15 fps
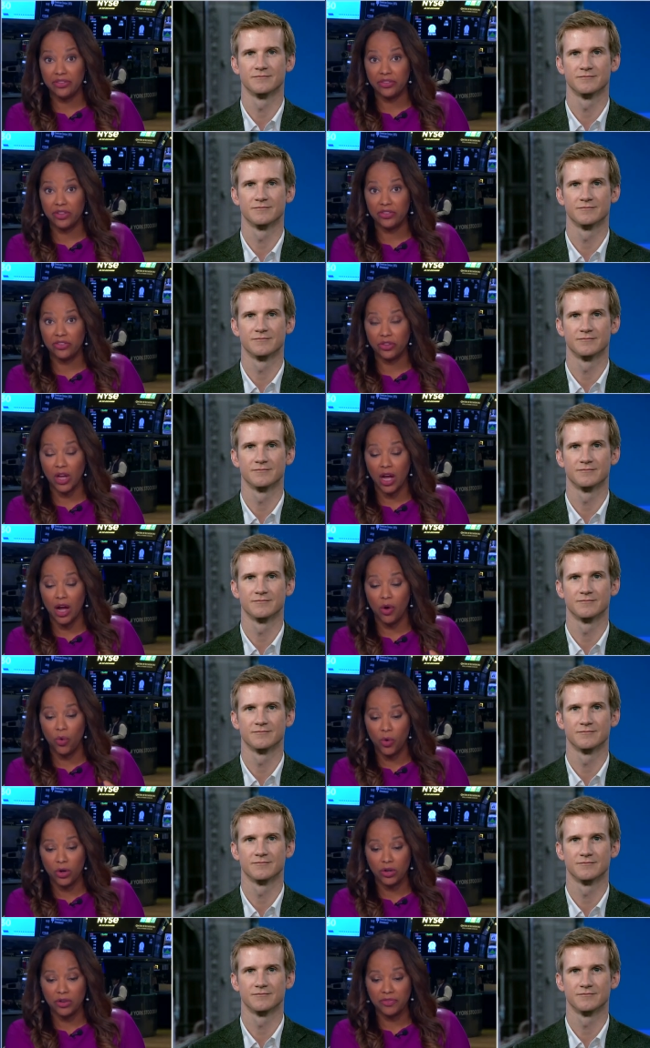Speaker 1: place this uh,
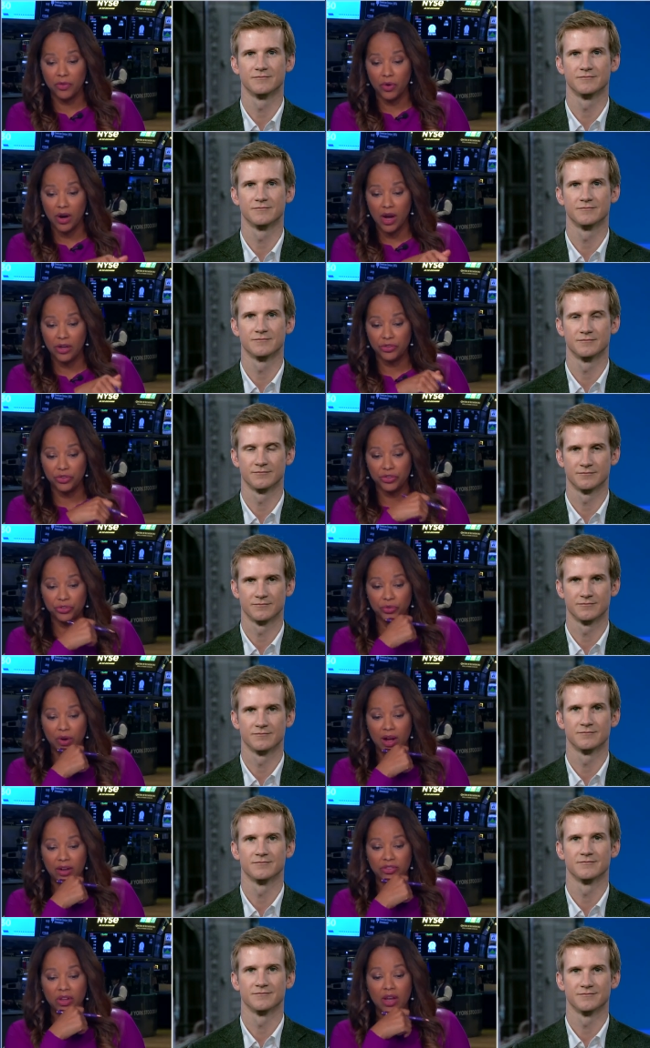order for 100
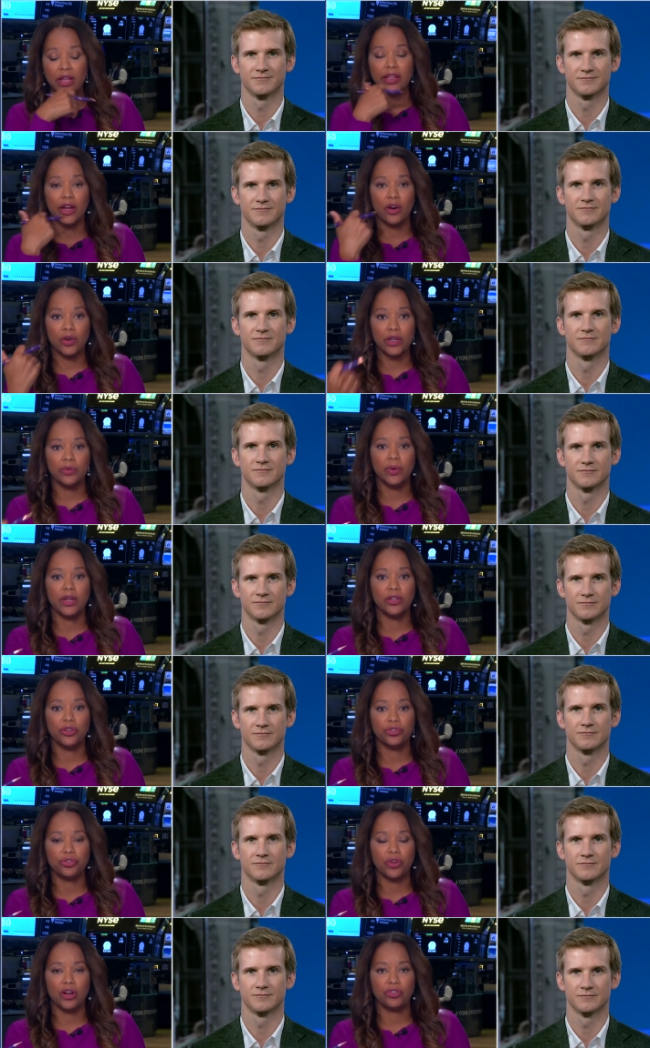trucks. They already
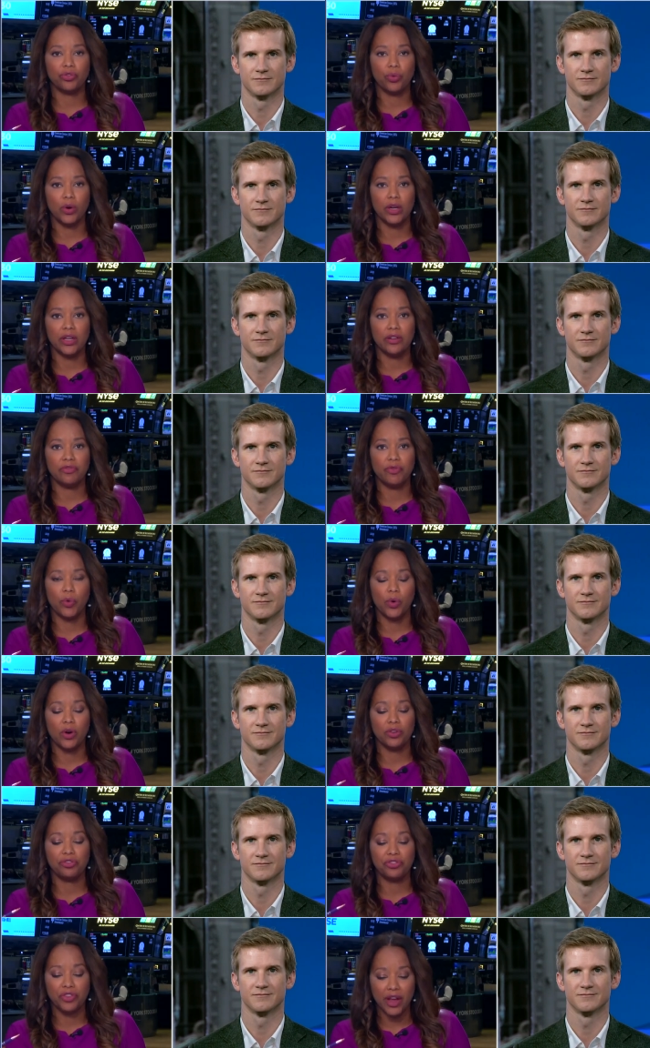run your trucks
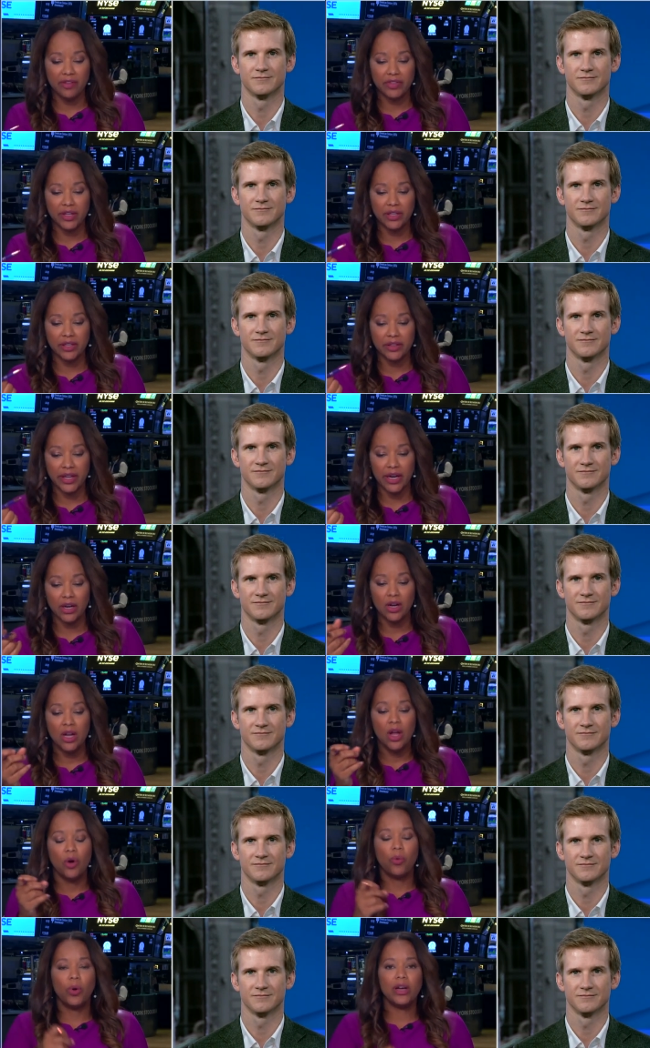24/7
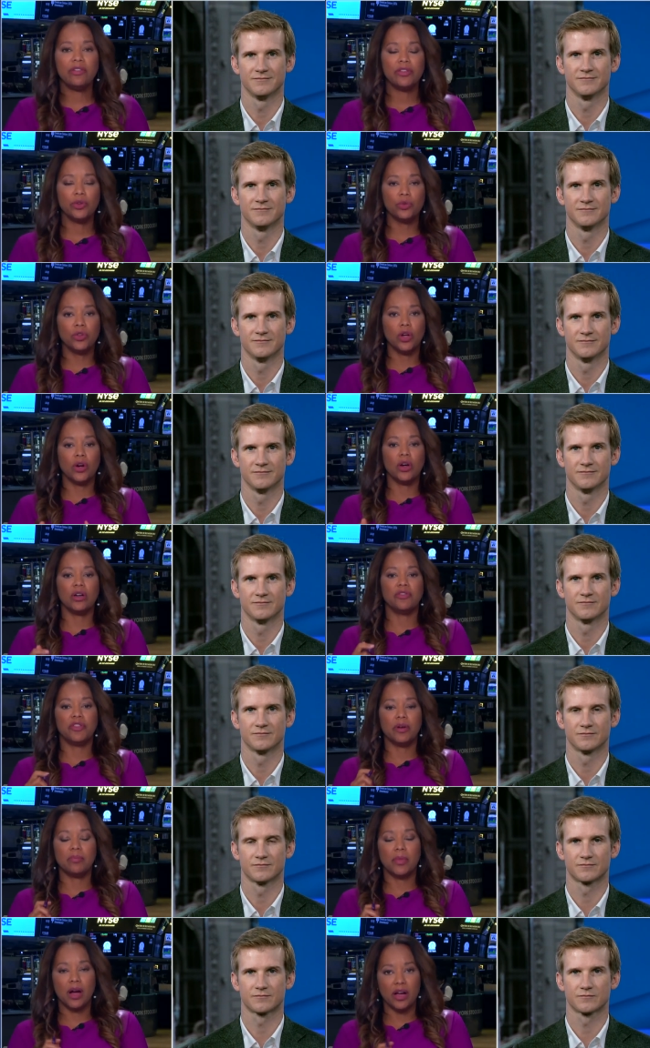there. What have you
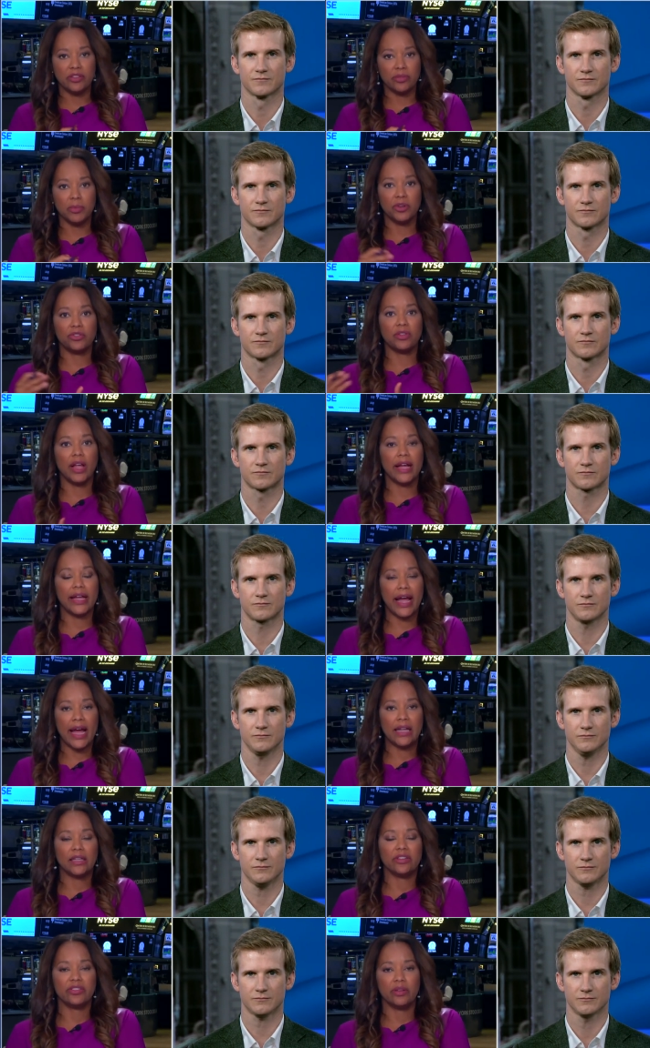learned from customers like
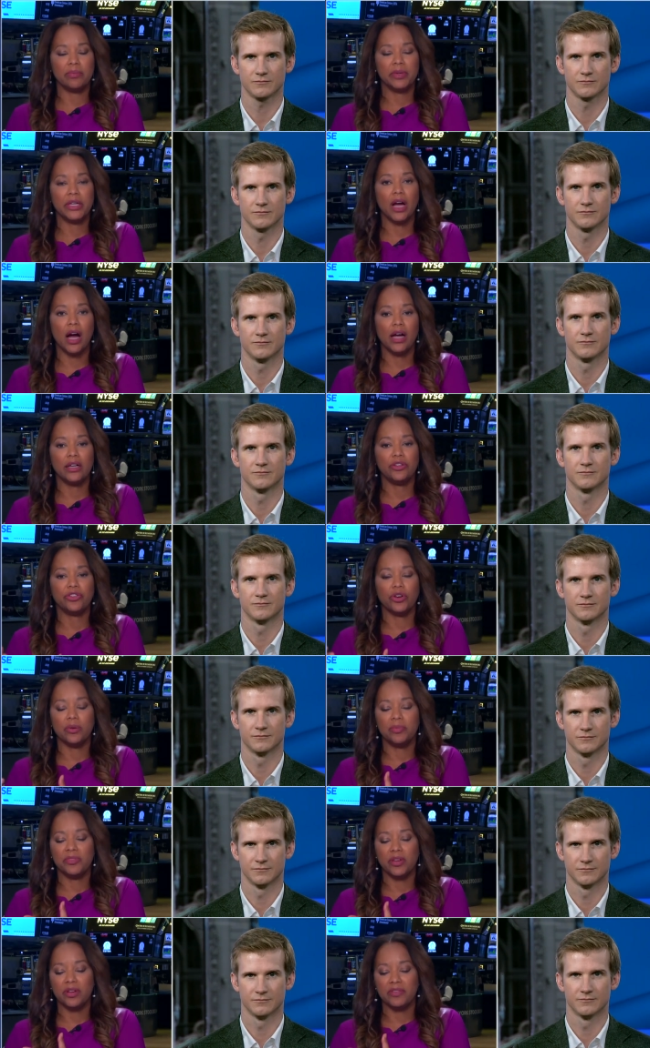Atlas and beyond in
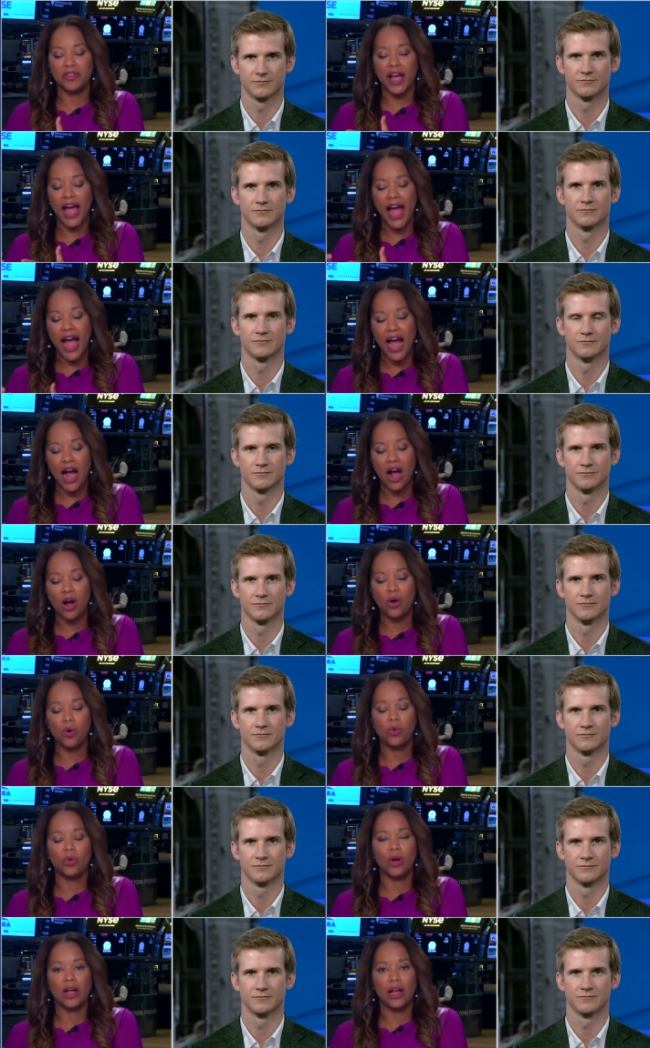terms of
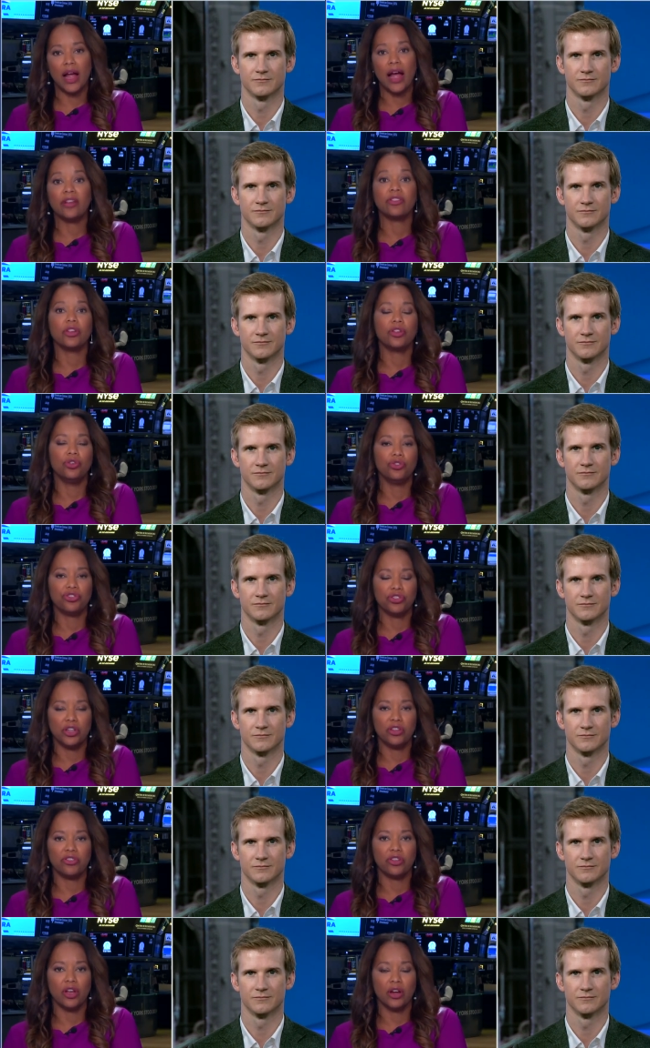how
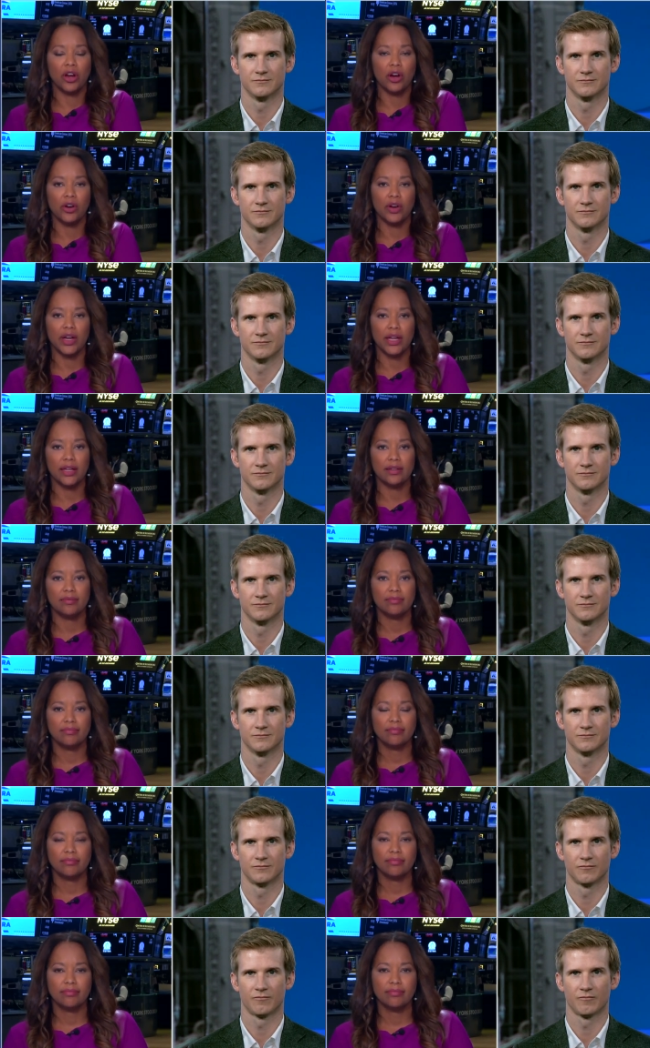execution is occurring?
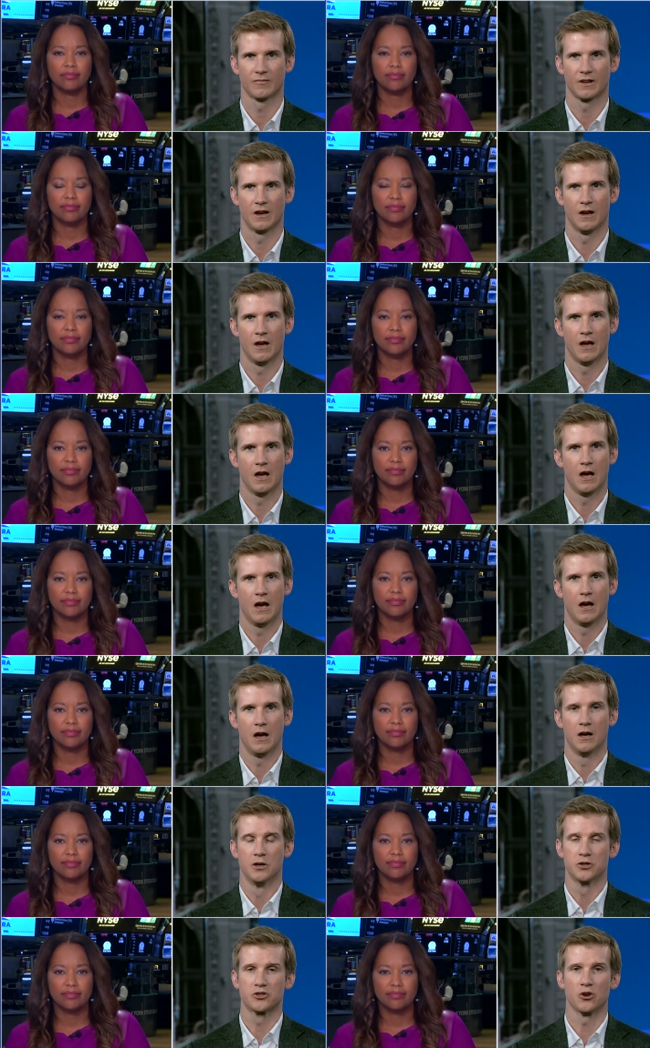
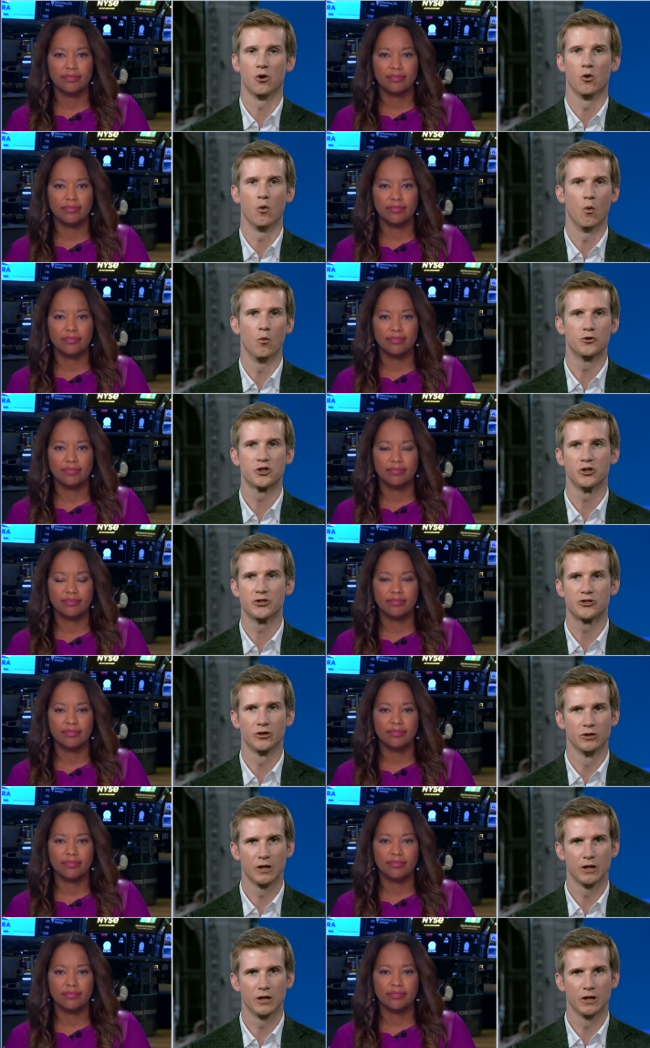
Speaker 2: So, to